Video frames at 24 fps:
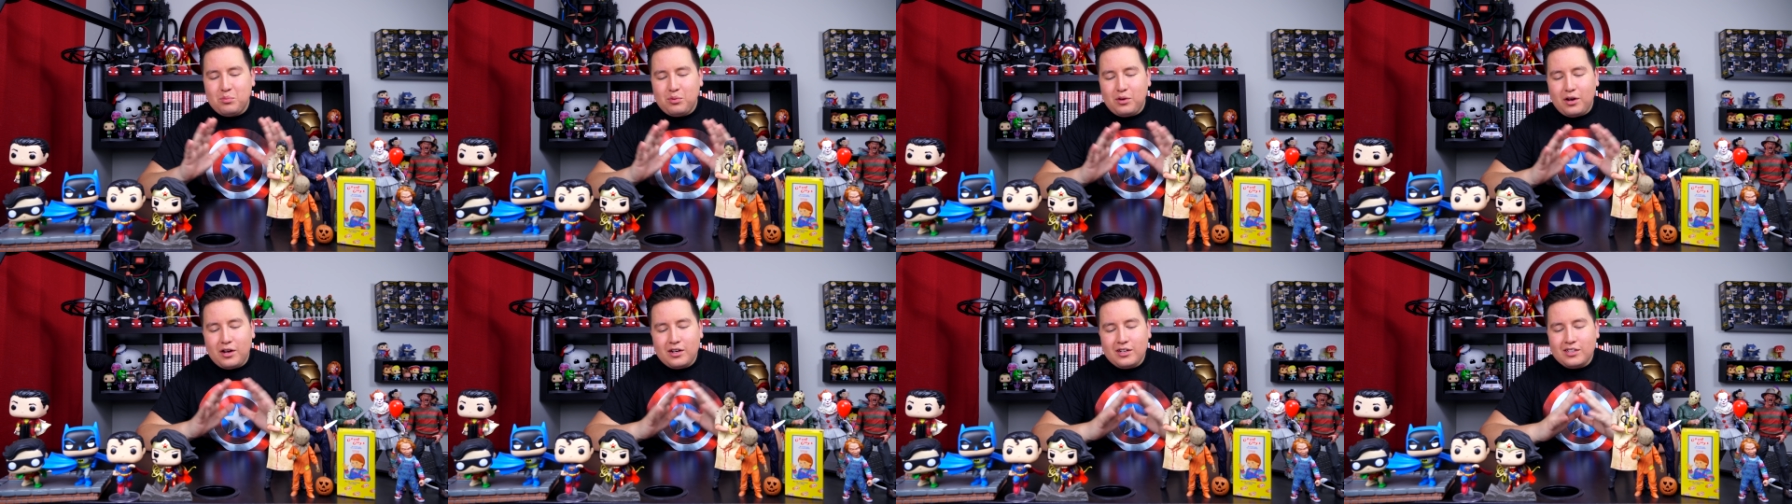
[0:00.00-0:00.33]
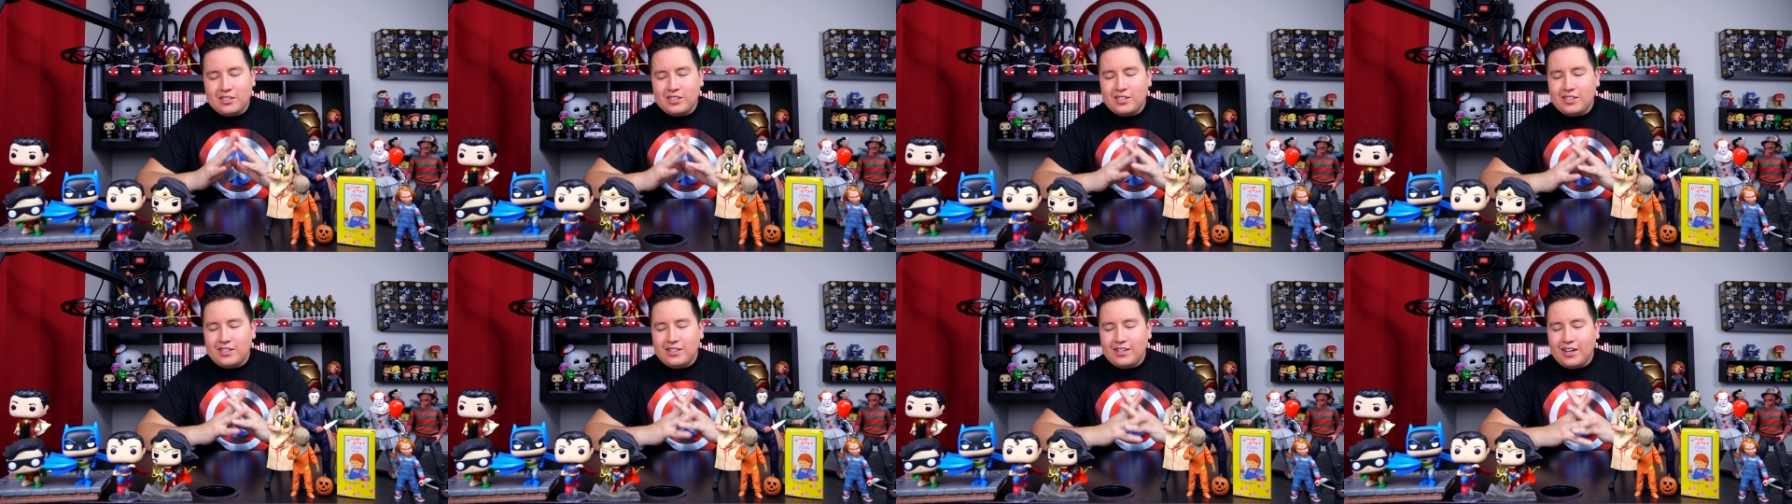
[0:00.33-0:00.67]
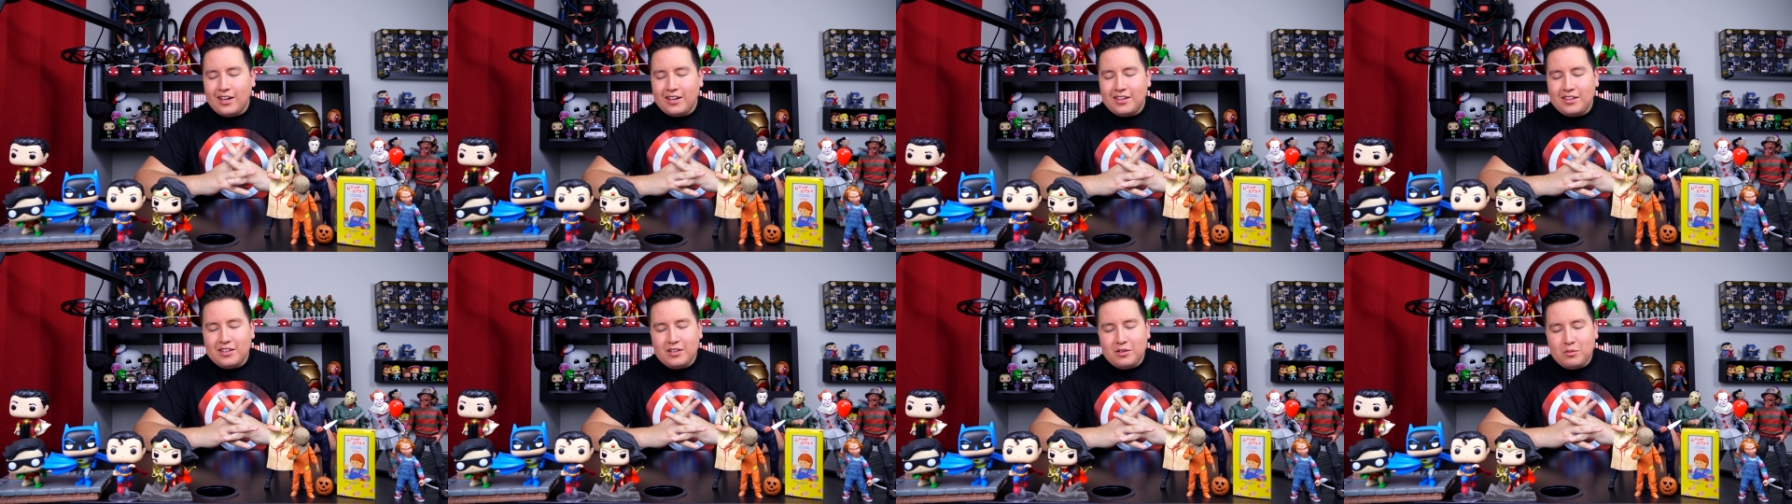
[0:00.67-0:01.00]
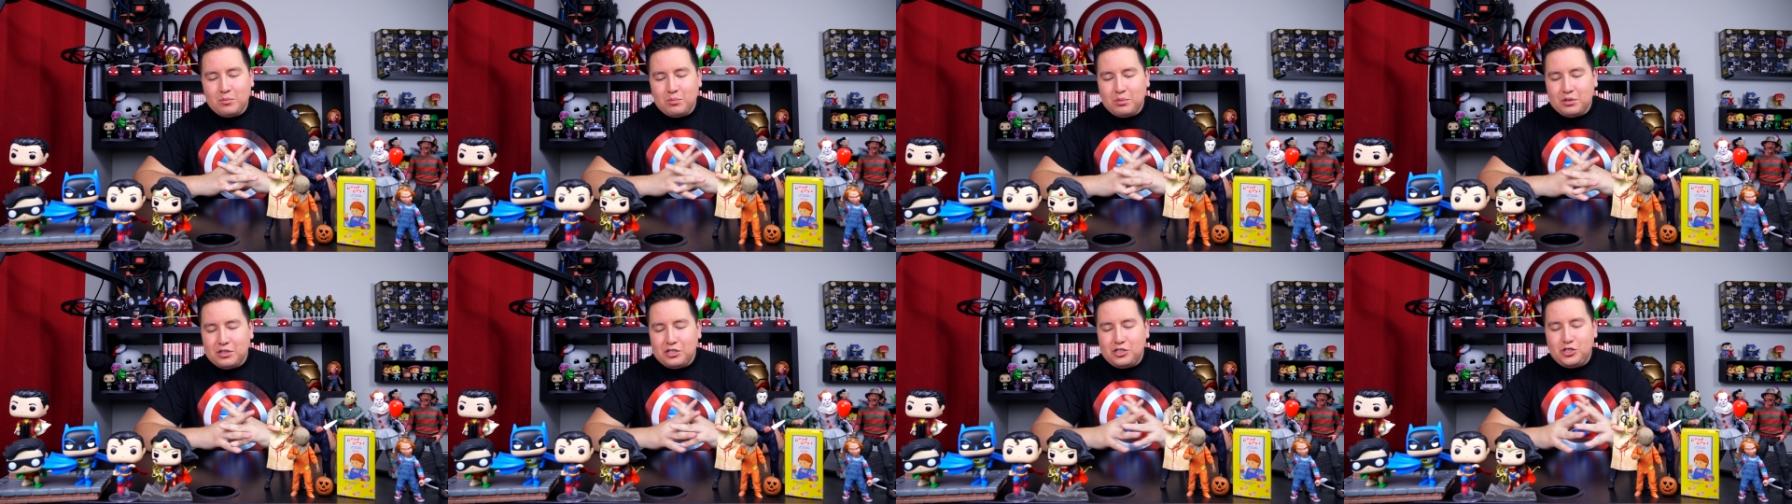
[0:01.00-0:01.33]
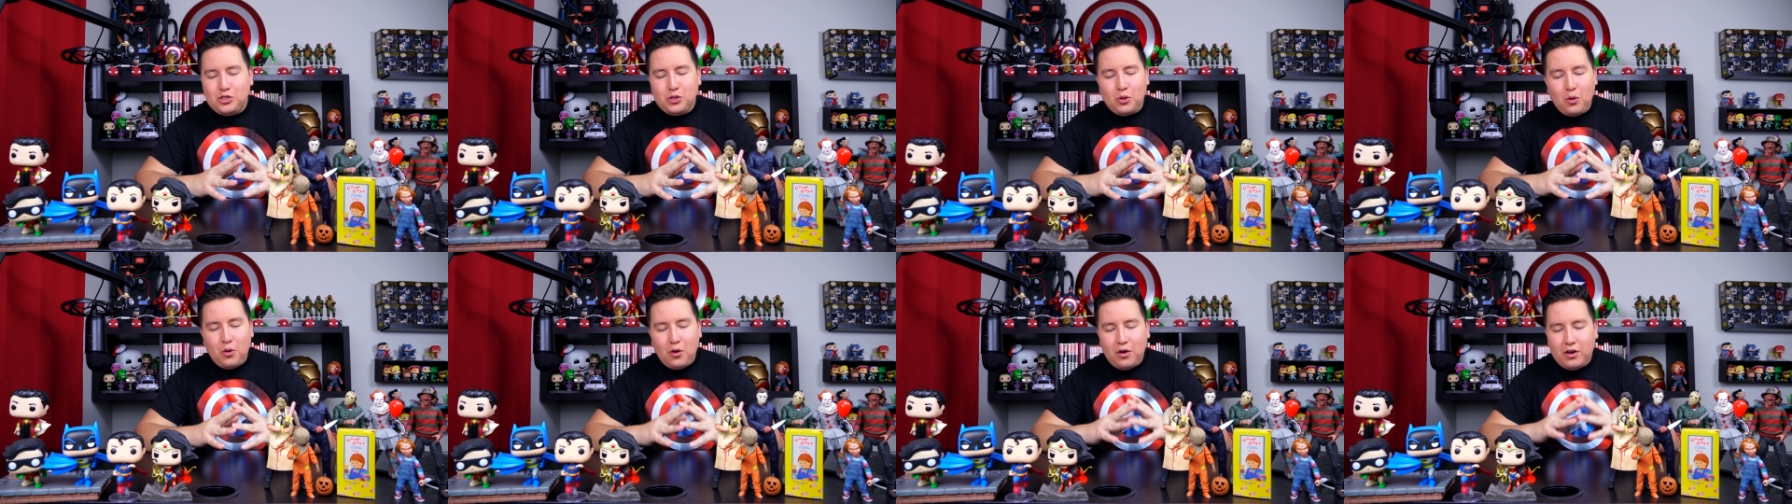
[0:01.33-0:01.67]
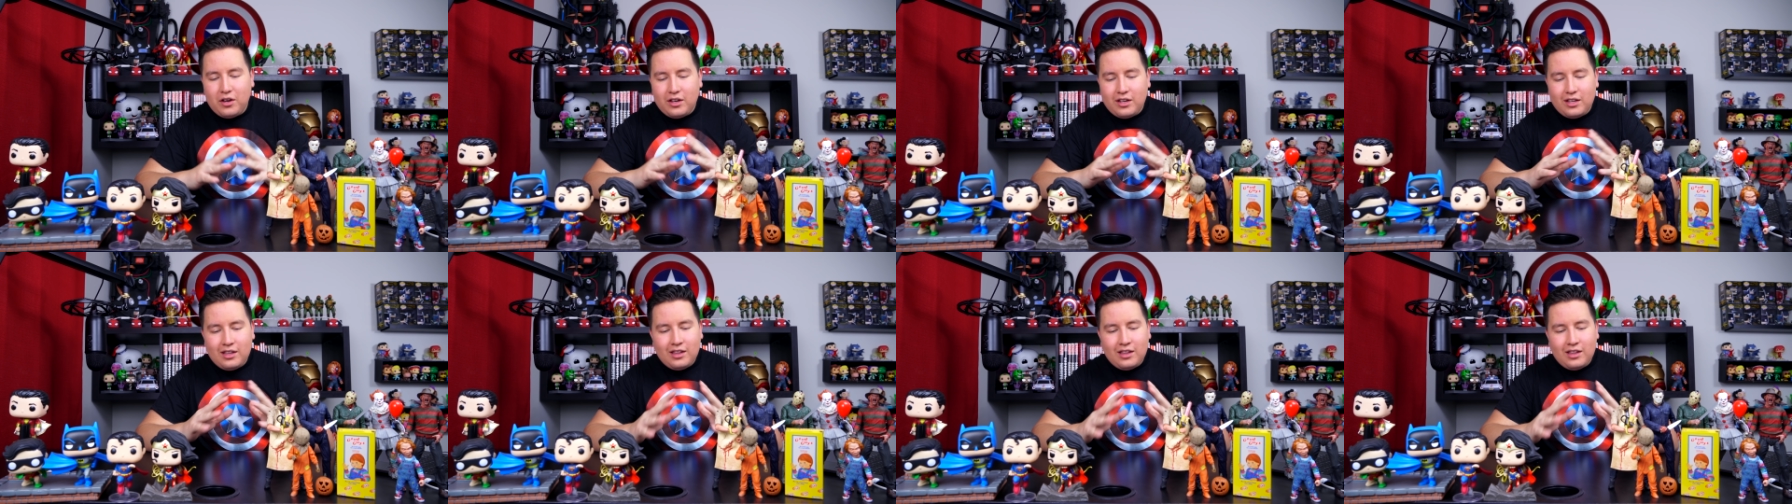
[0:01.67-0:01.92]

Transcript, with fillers: brought us nothing but joy,